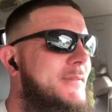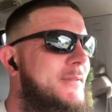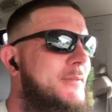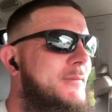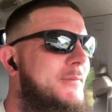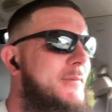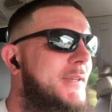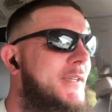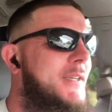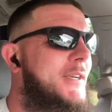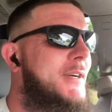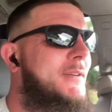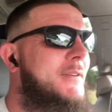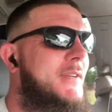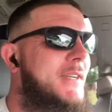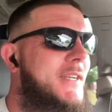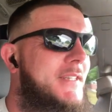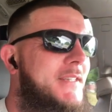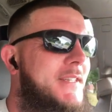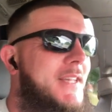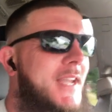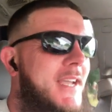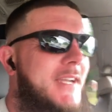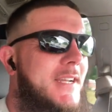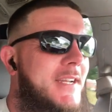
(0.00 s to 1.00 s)
we go
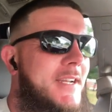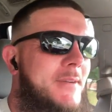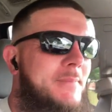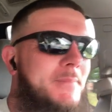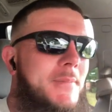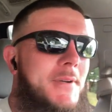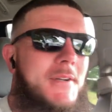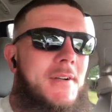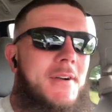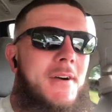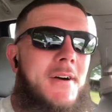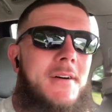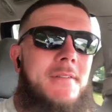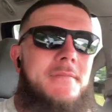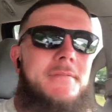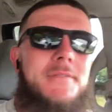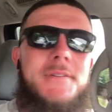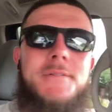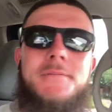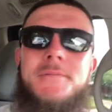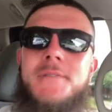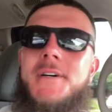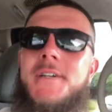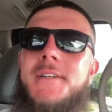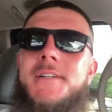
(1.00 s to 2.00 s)
get that cup of coffee,
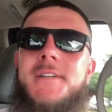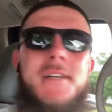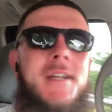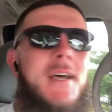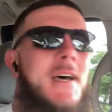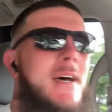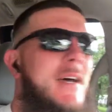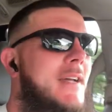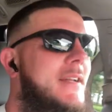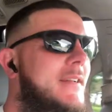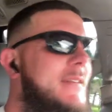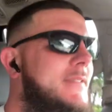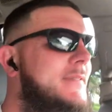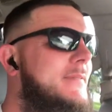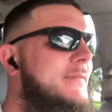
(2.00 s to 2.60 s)
whatnot.